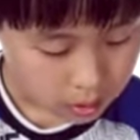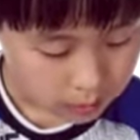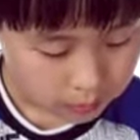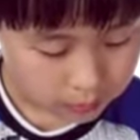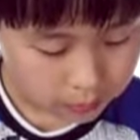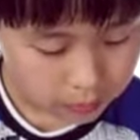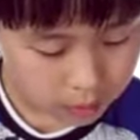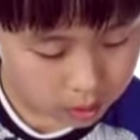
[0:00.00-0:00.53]

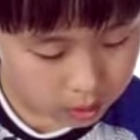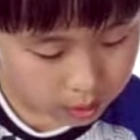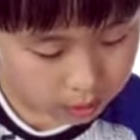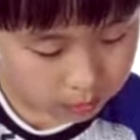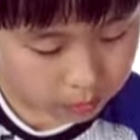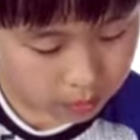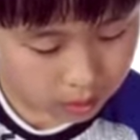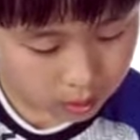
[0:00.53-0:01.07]
Vic
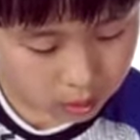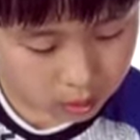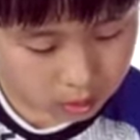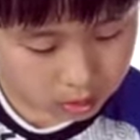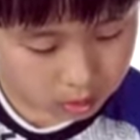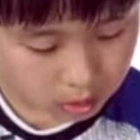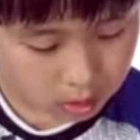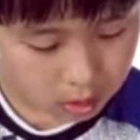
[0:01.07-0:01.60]
will
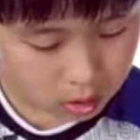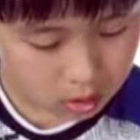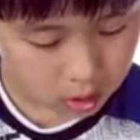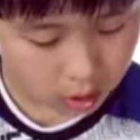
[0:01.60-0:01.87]
tug